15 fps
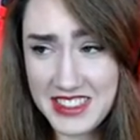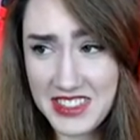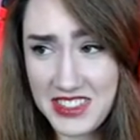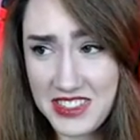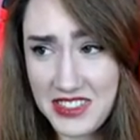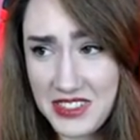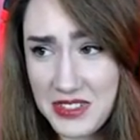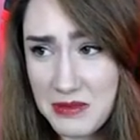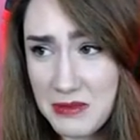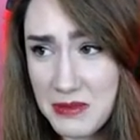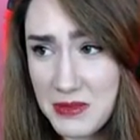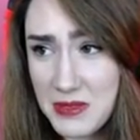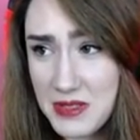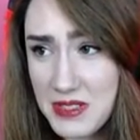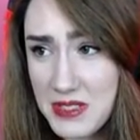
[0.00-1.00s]
There are
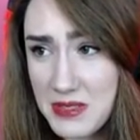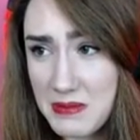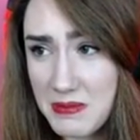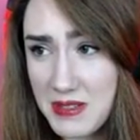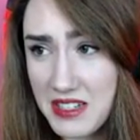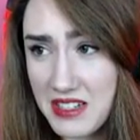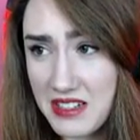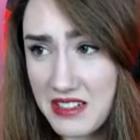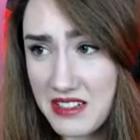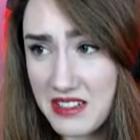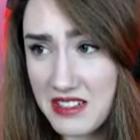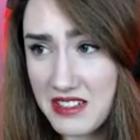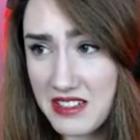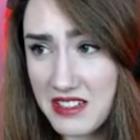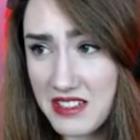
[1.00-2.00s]
more
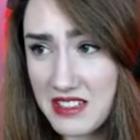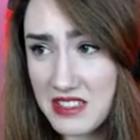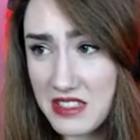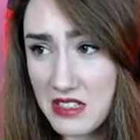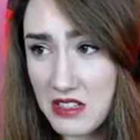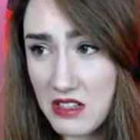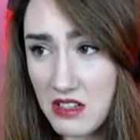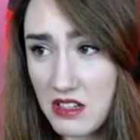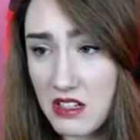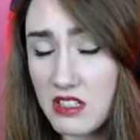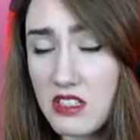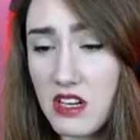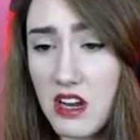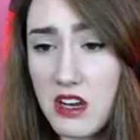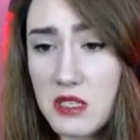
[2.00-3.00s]
spiders. Oh,
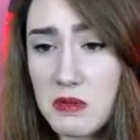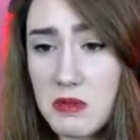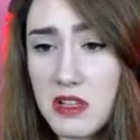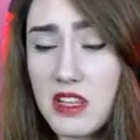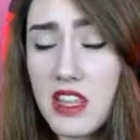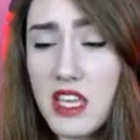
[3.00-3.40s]
Darkspawn, think